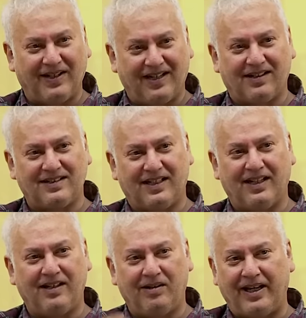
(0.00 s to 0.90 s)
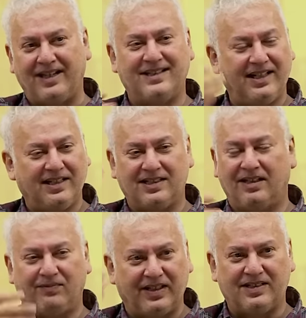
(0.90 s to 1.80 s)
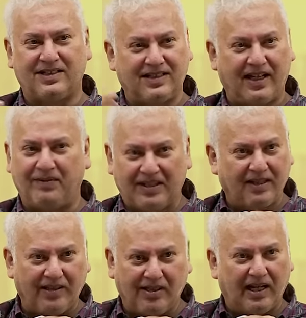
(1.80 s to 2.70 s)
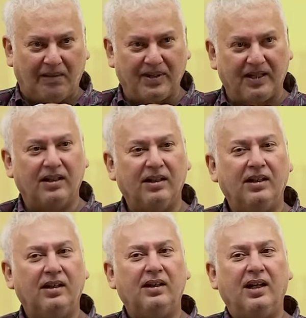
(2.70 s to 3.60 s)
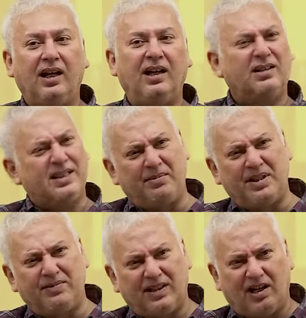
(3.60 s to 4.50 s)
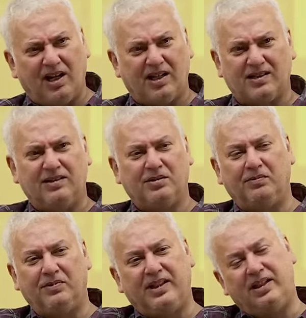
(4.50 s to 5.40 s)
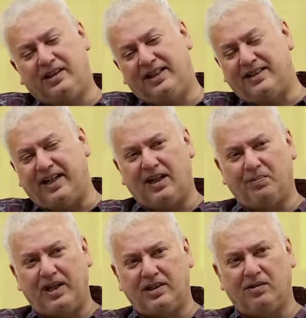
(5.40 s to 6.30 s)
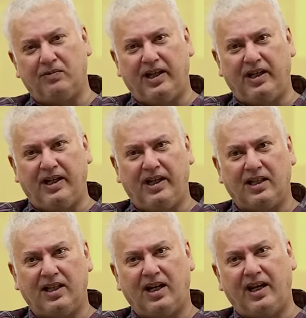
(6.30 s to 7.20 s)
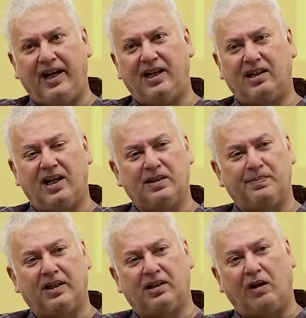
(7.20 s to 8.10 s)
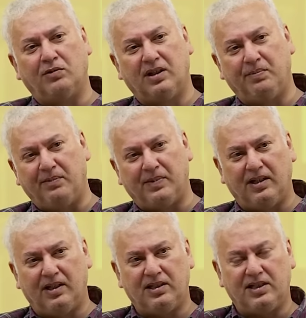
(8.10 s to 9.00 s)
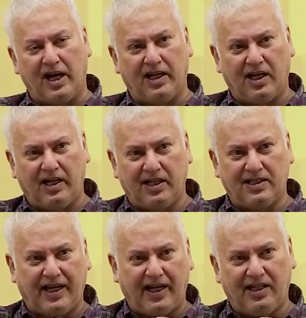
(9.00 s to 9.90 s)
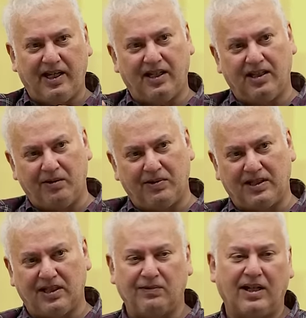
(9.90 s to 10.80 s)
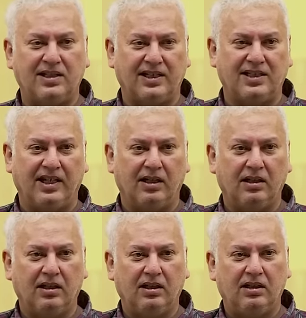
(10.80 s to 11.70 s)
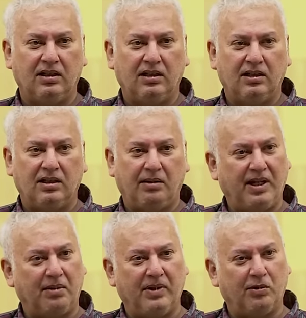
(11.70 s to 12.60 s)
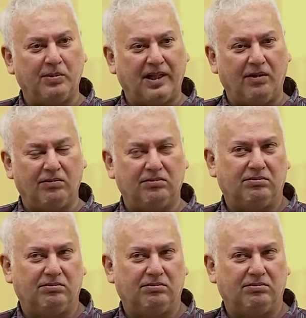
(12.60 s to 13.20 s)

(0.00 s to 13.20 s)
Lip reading: electricity and ACs and fridges and everything will happen. Same is with cars. So these data points, so in India there are 8 cars per 1,000 people. In China it is 80, in the US it's 160. Abhi aap mere ko batao,